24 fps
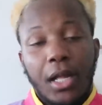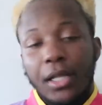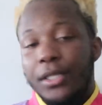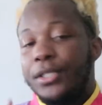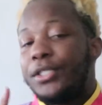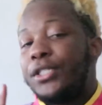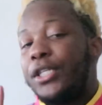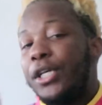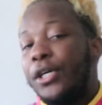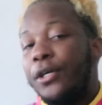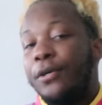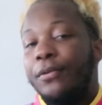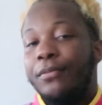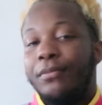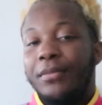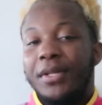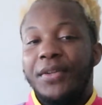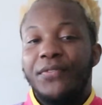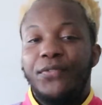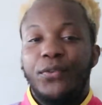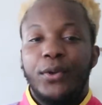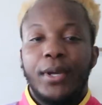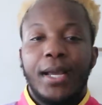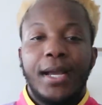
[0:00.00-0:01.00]
Also,
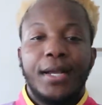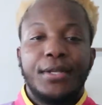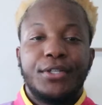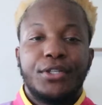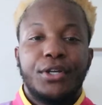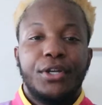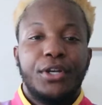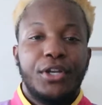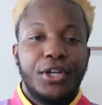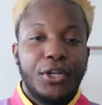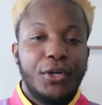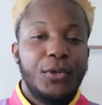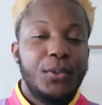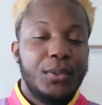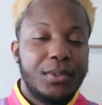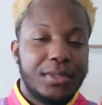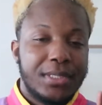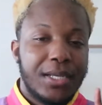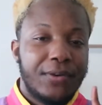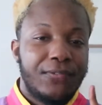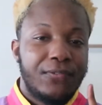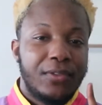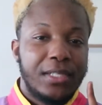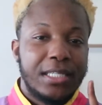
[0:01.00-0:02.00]
if you guys are new,
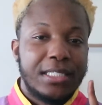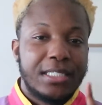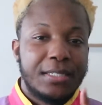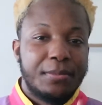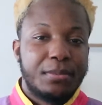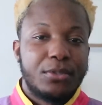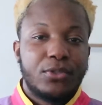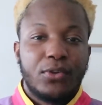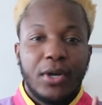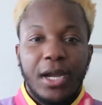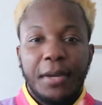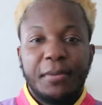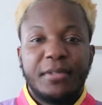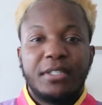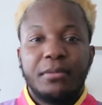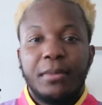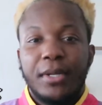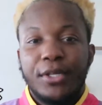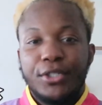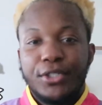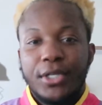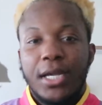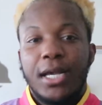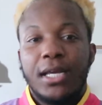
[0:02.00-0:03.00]
definitely subscribe to
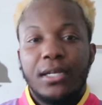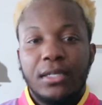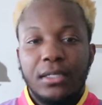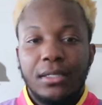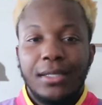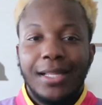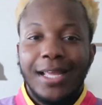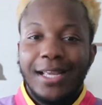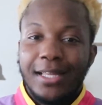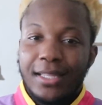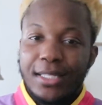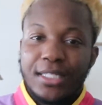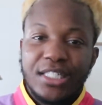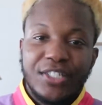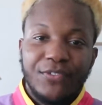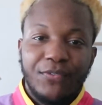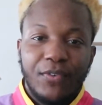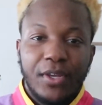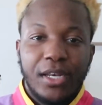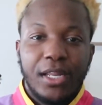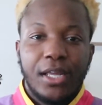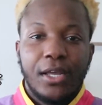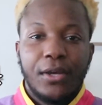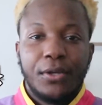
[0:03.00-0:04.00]
my channel, like this
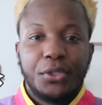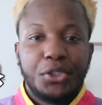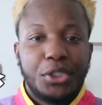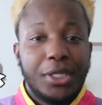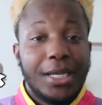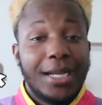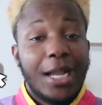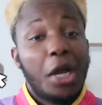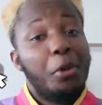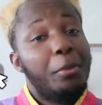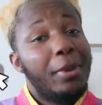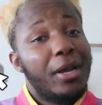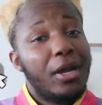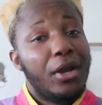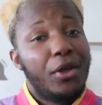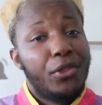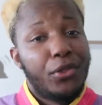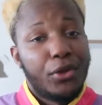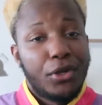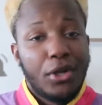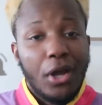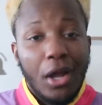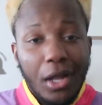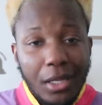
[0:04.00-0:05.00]
video, check out my
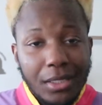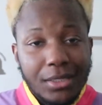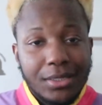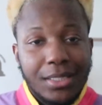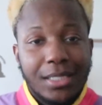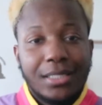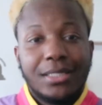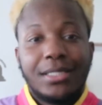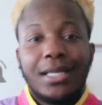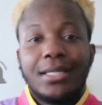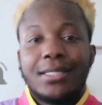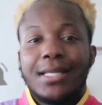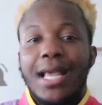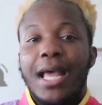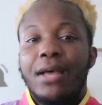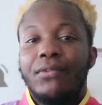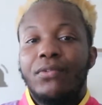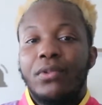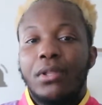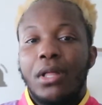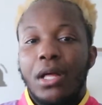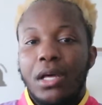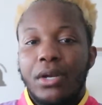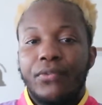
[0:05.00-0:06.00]
other content because I have
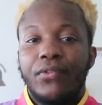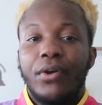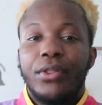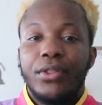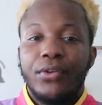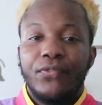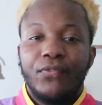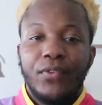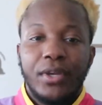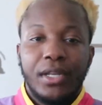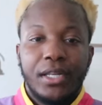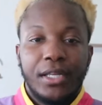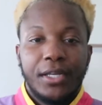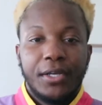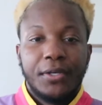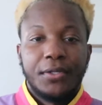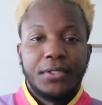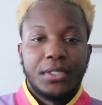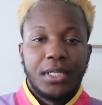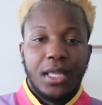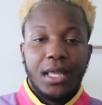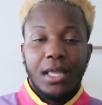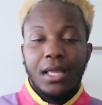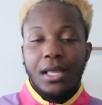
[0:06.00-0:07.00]
a lot of other
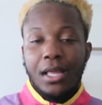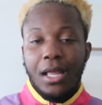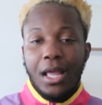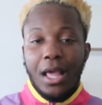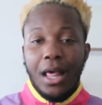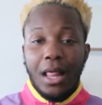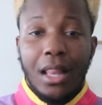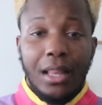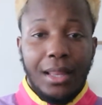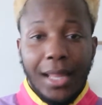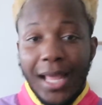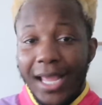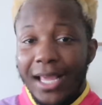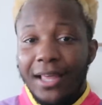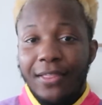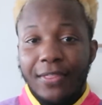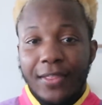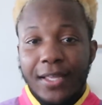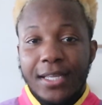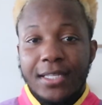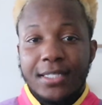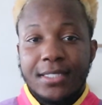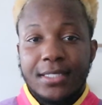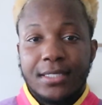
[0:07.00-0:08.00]
videos like
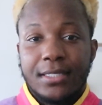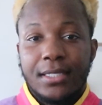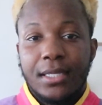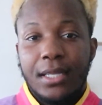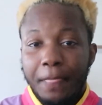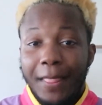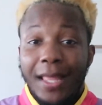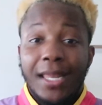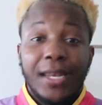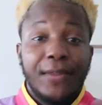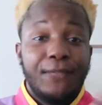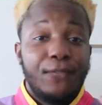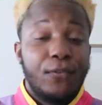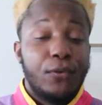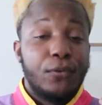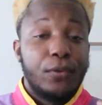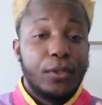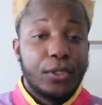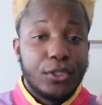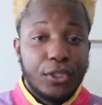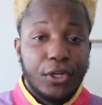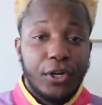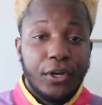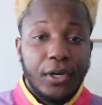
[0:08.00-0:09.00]
this. And if you're
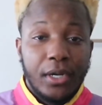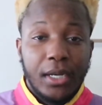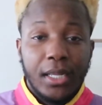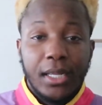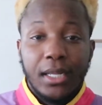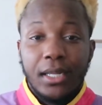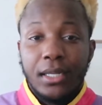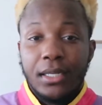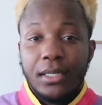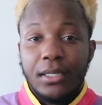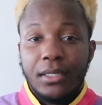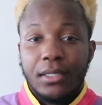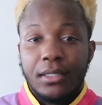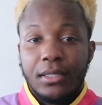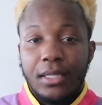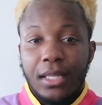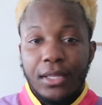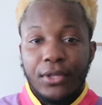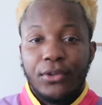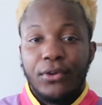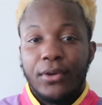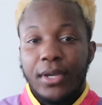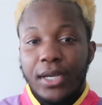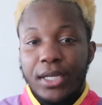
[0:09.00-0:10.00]
returning,
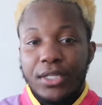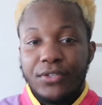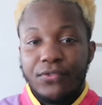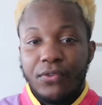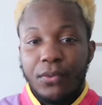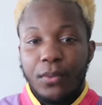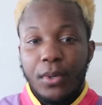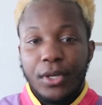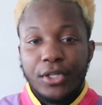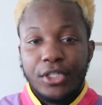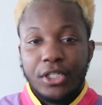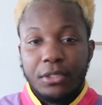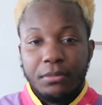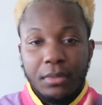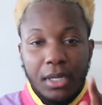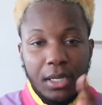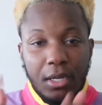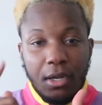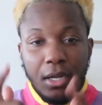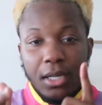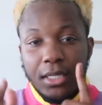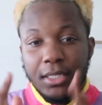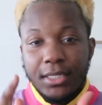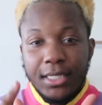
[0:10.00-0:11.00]
thank you guys for watching my
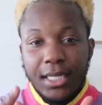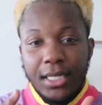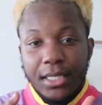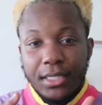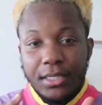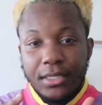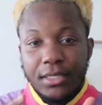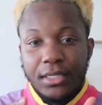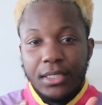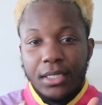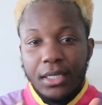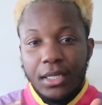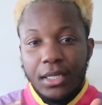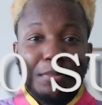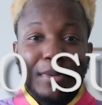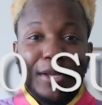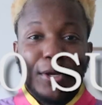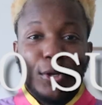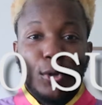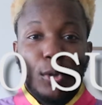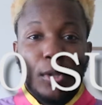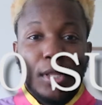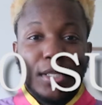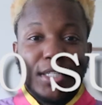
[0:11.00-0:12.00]
content. My
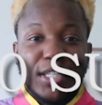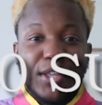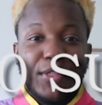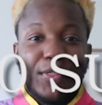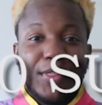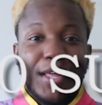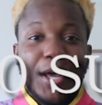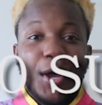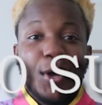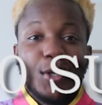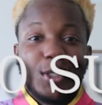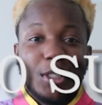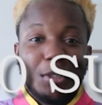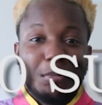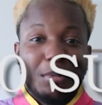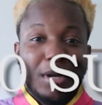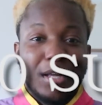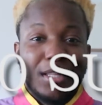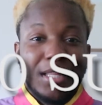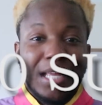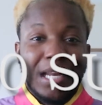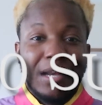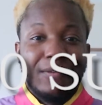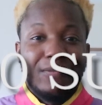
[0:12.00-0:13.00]
goal is 1,000
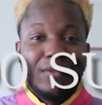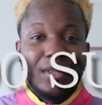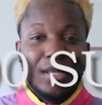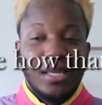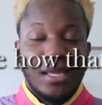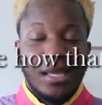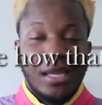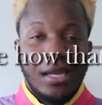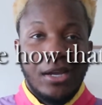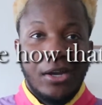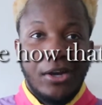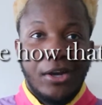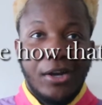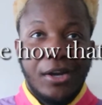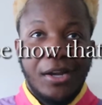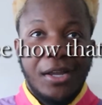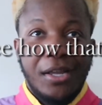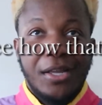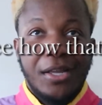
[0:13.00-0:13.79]
by the end of the year.